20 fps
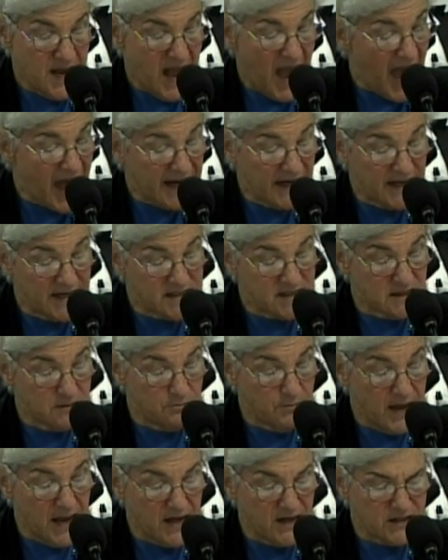Adolescent
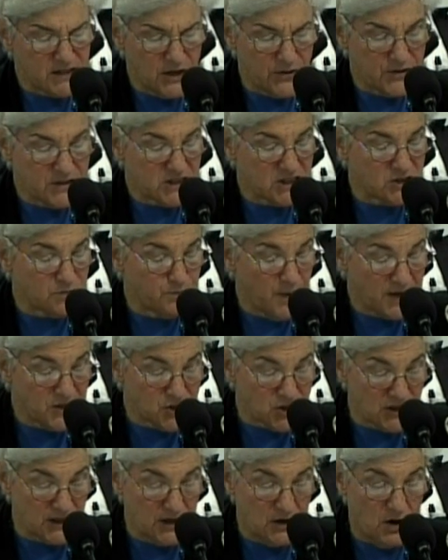males are
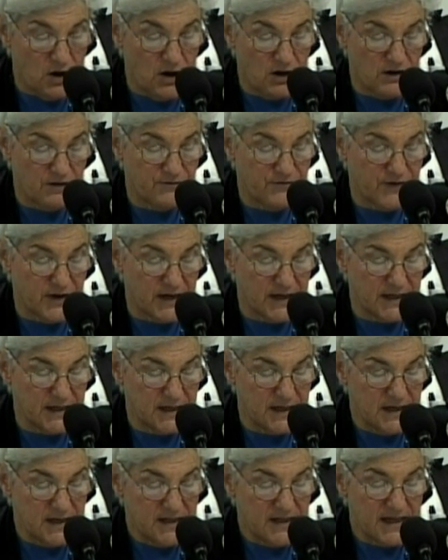especially horrified
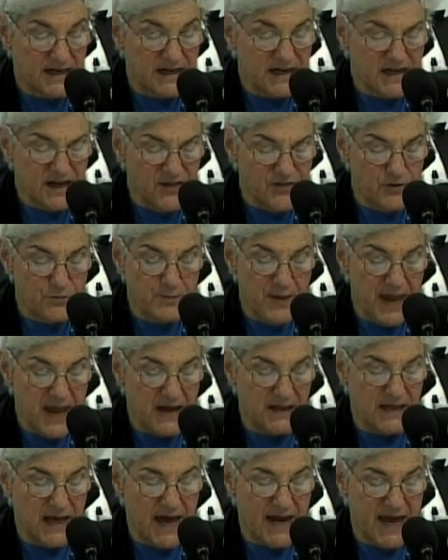that another
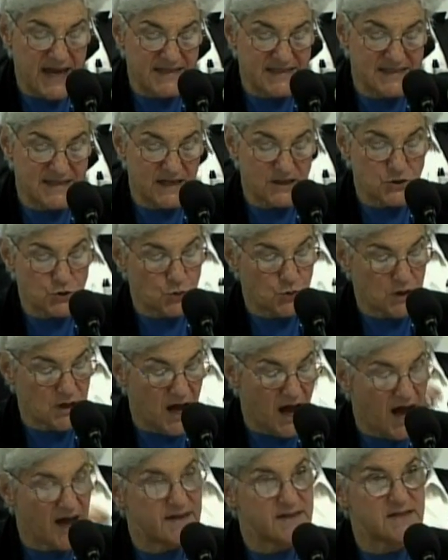male had had sexual
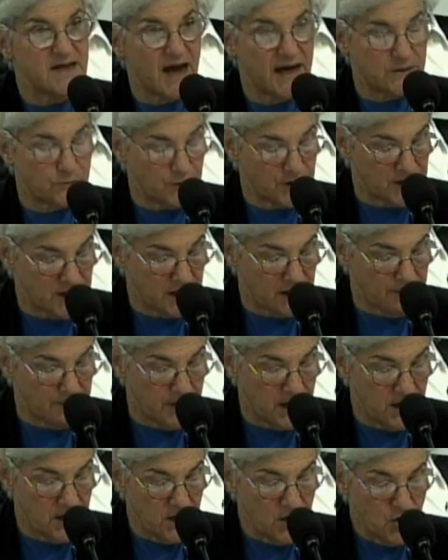contact with them.
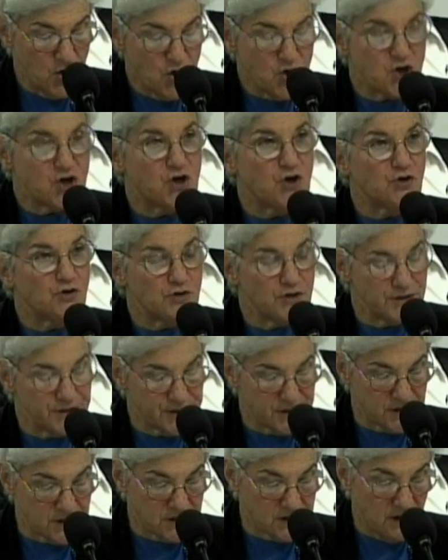
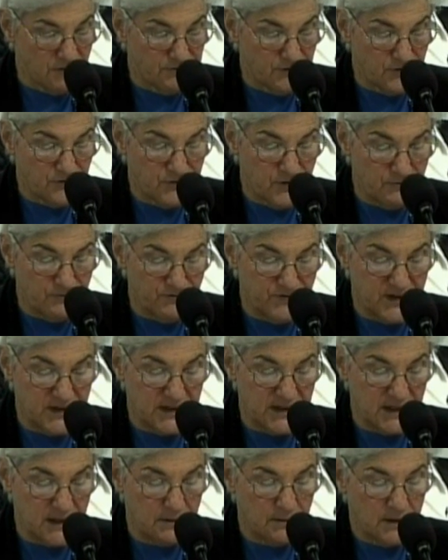Girls suffer from
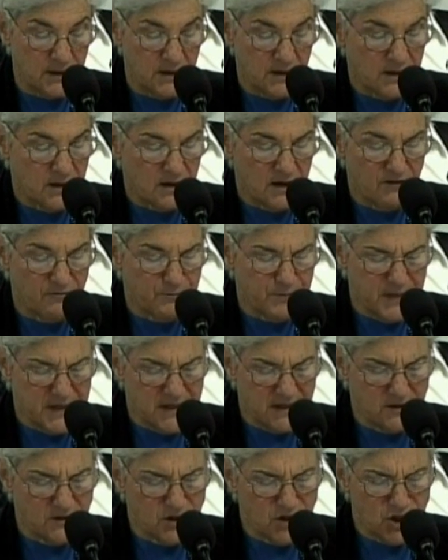feeling of
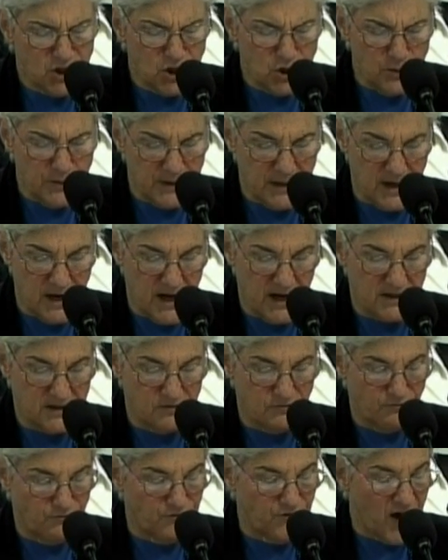being dehumanized,
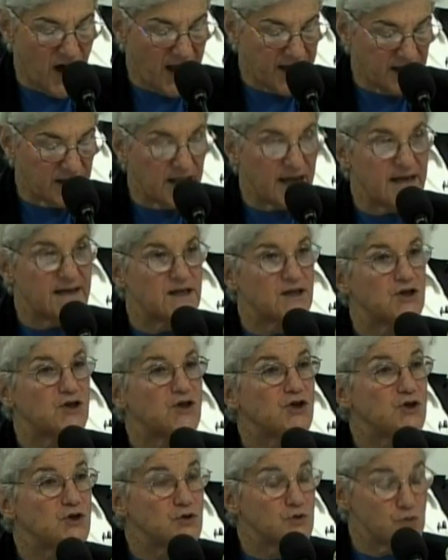violated,
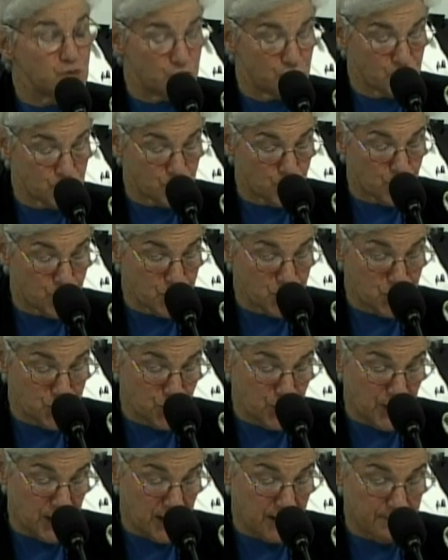used, or
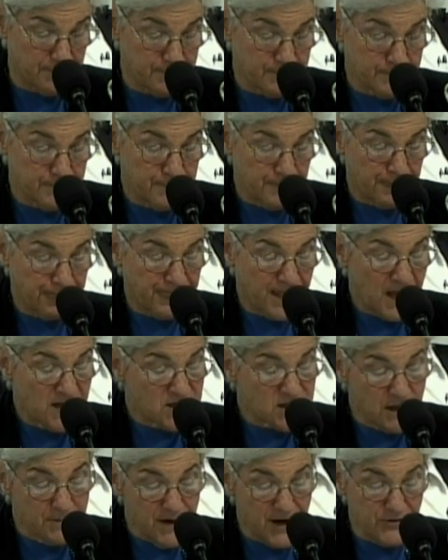dirty.
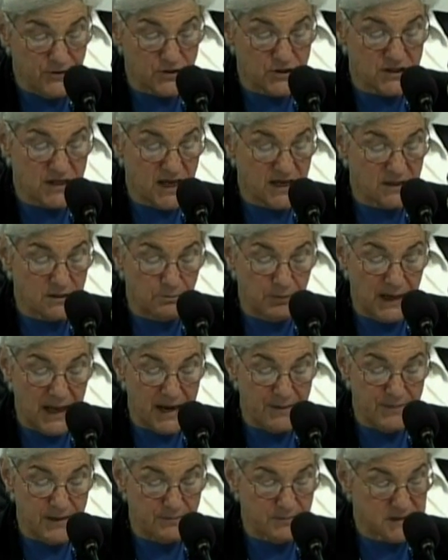Some others tend to
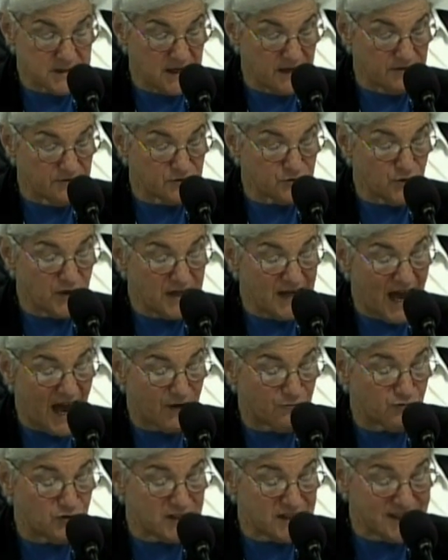blame themselves for
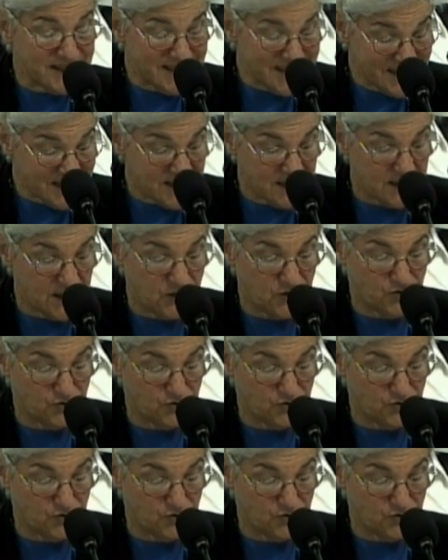not resisting